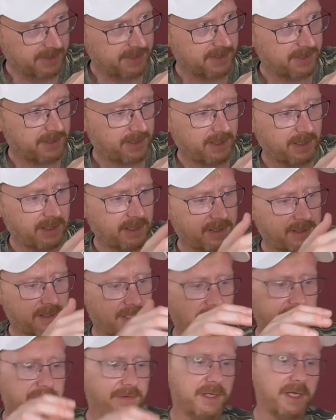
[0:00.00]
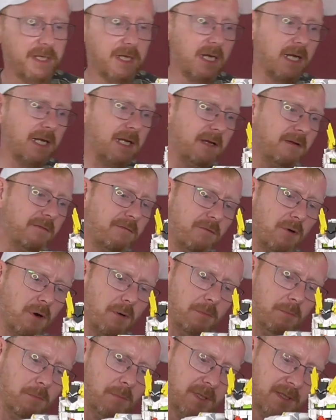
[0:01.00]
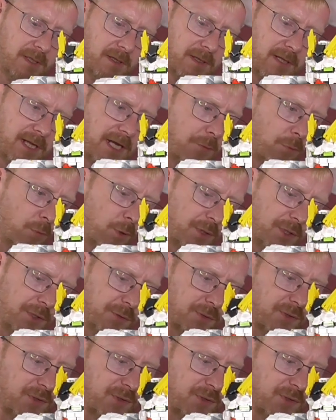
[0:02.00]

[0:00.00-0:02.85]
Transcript: is definitely from that what you're